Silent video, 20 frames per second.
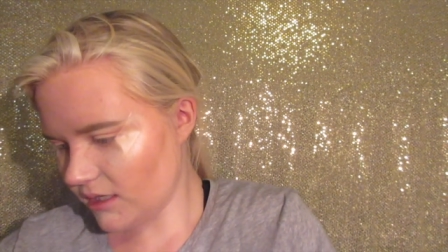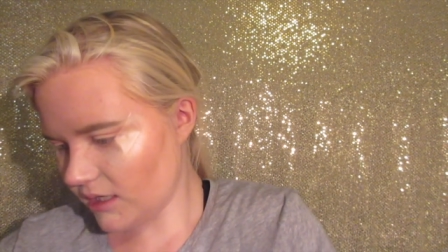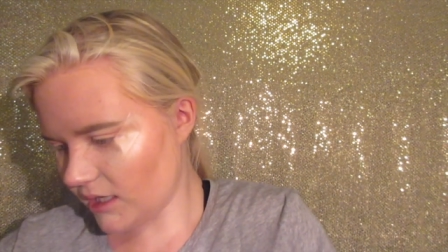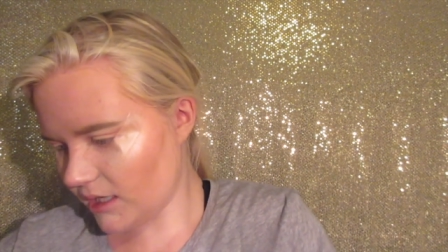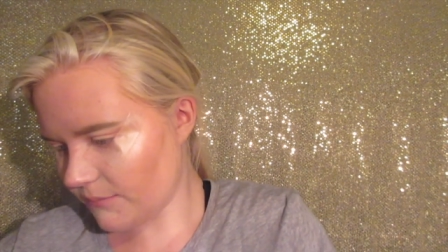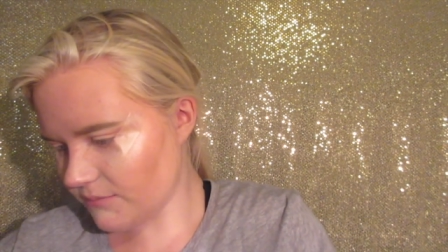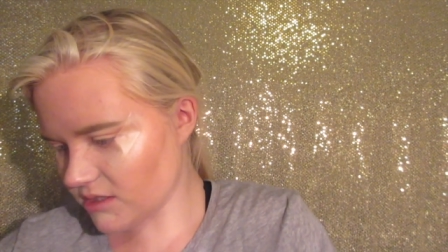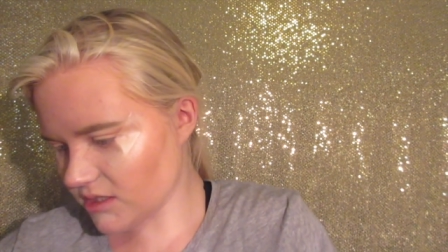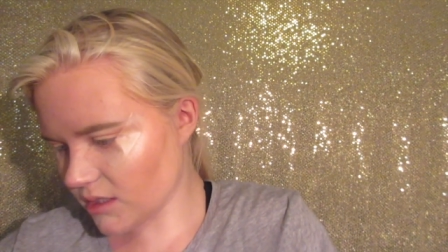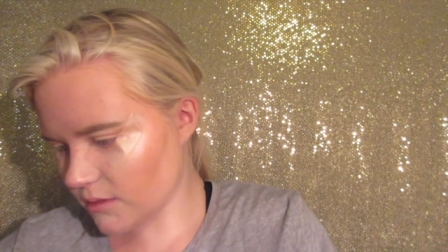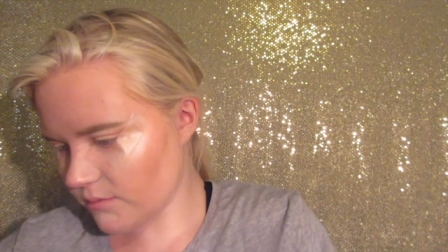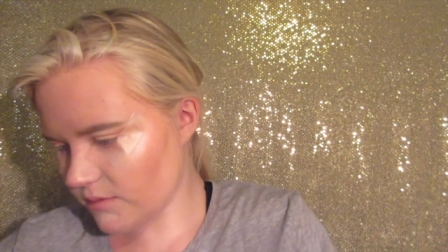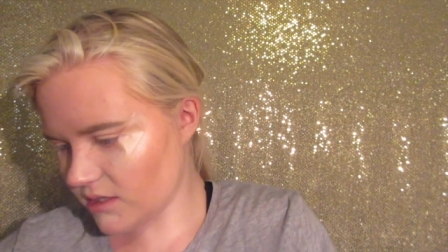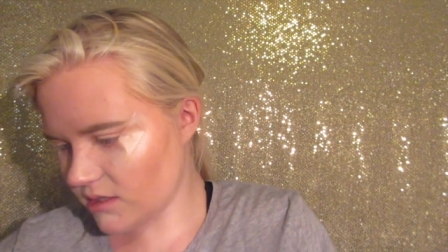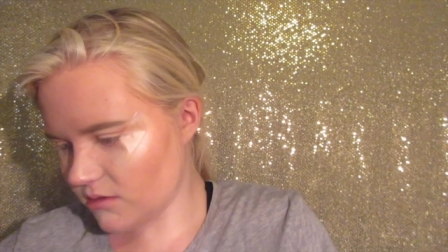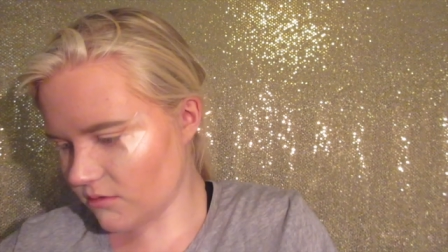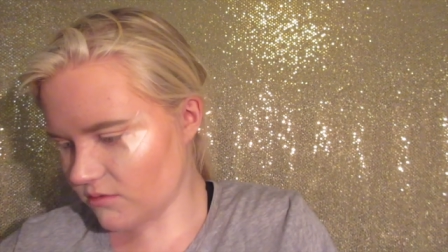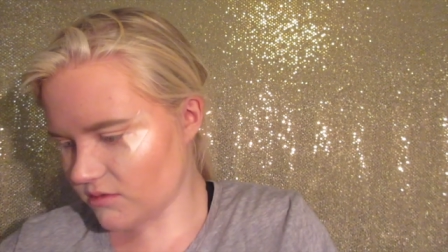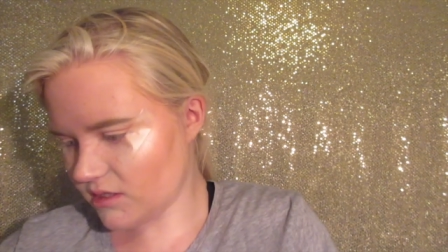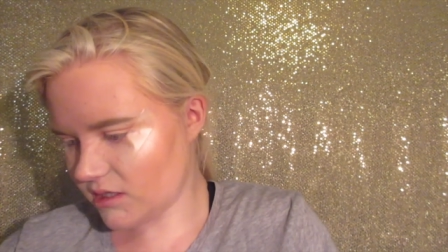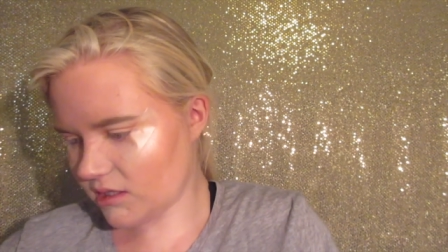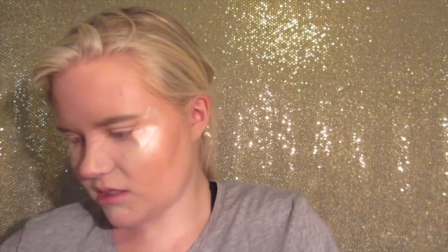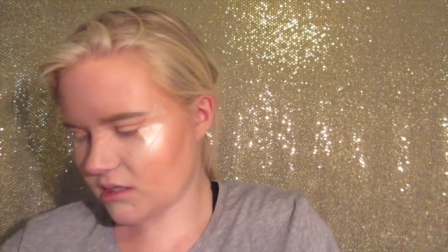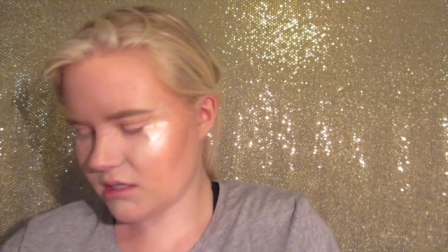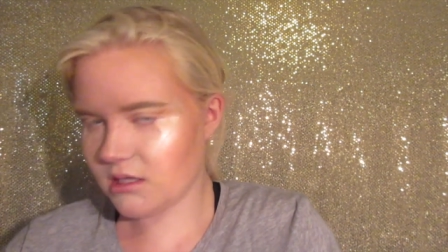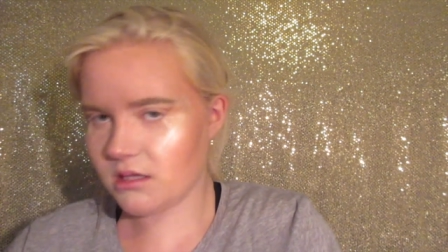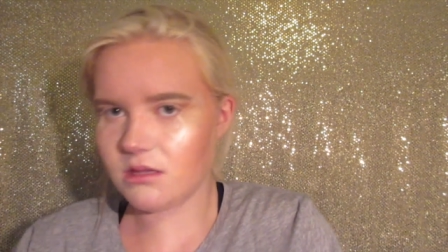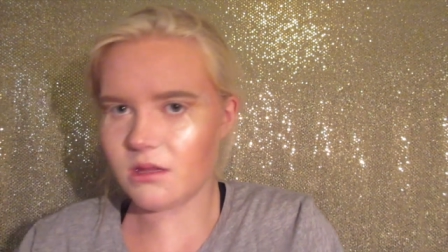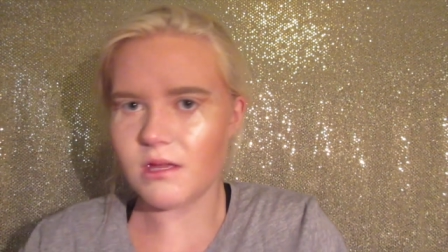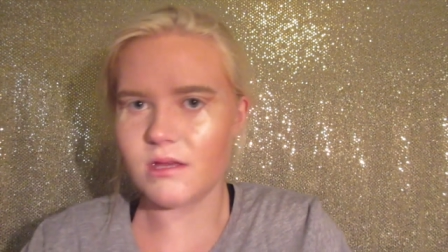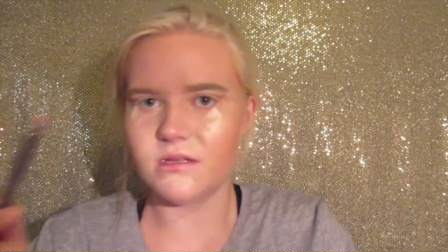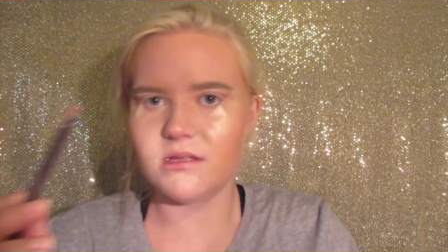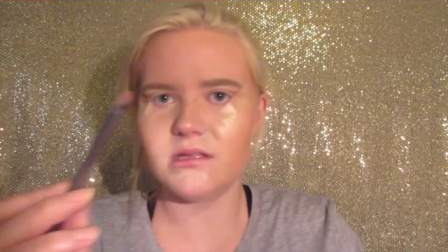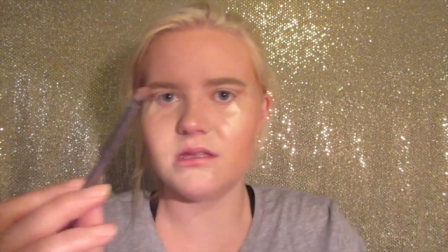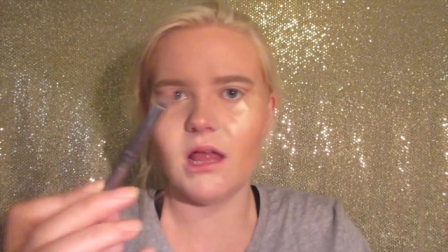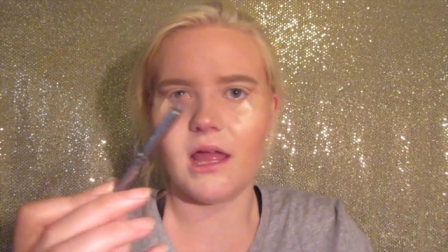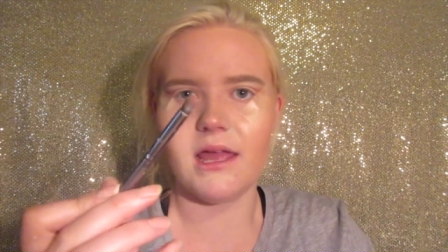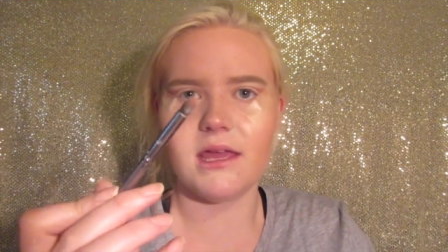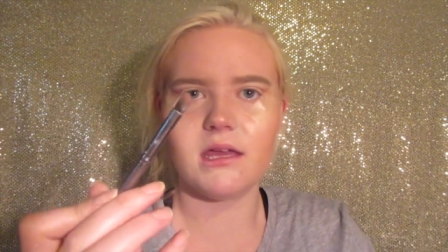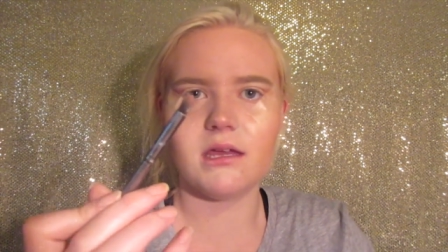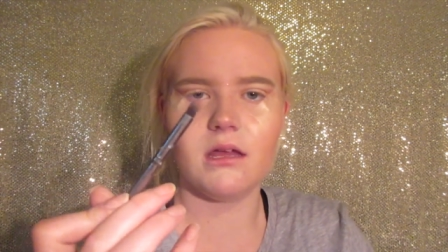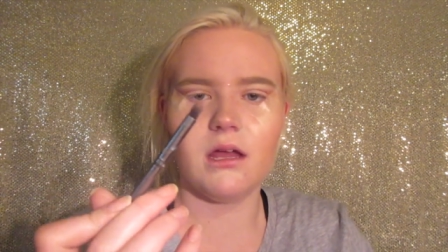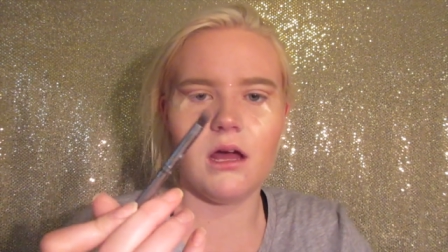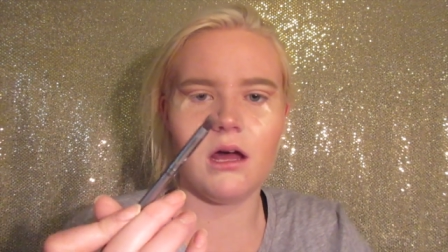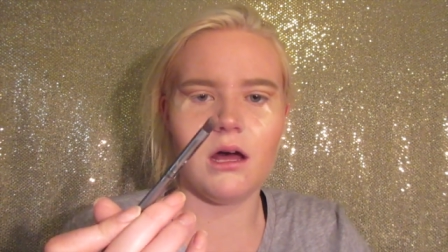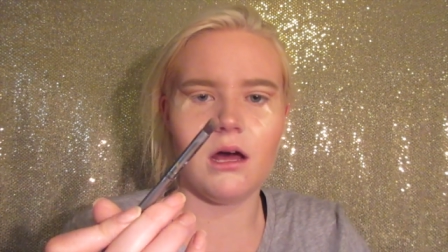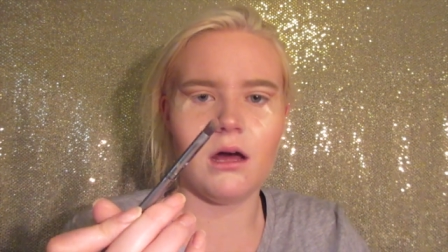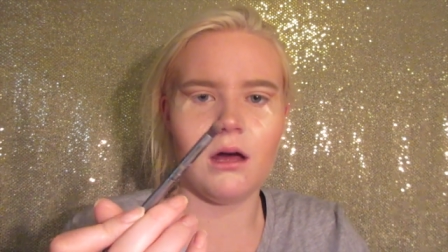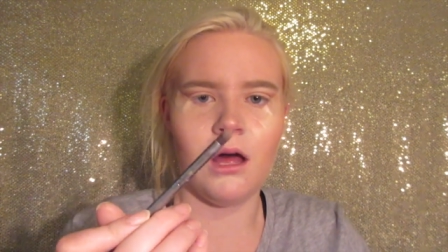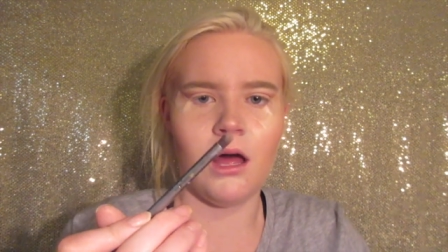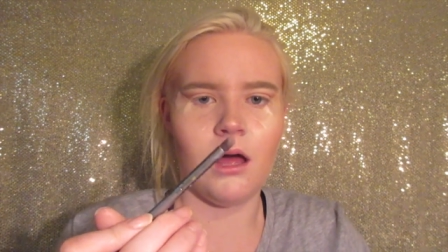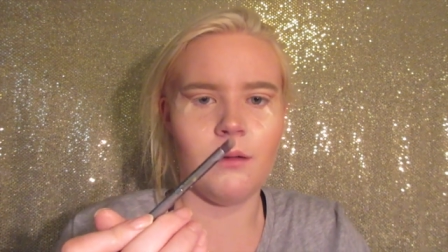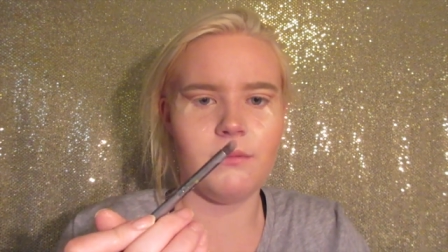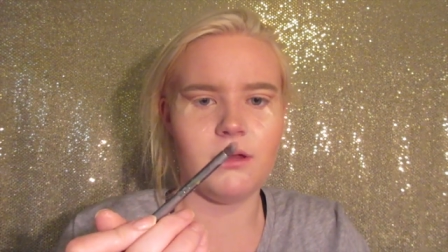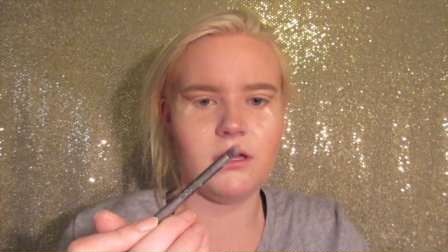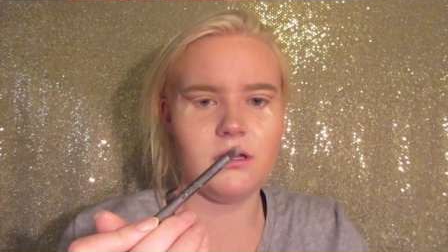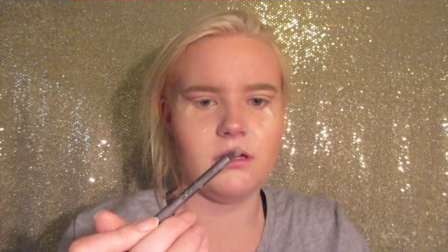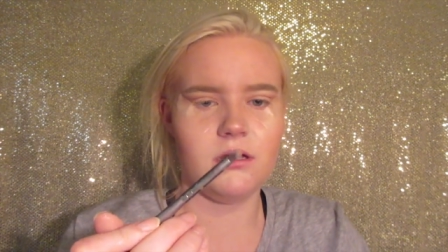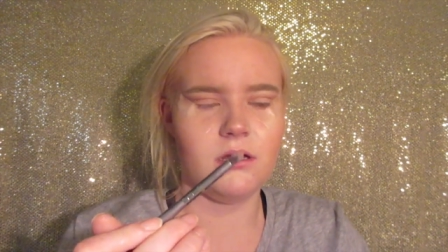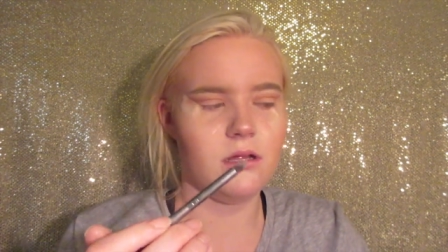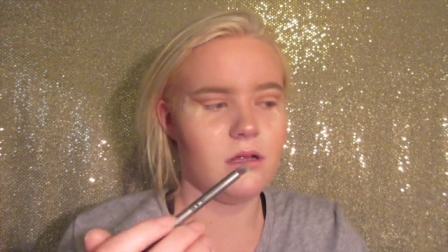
And I'm just gonna be using this like um,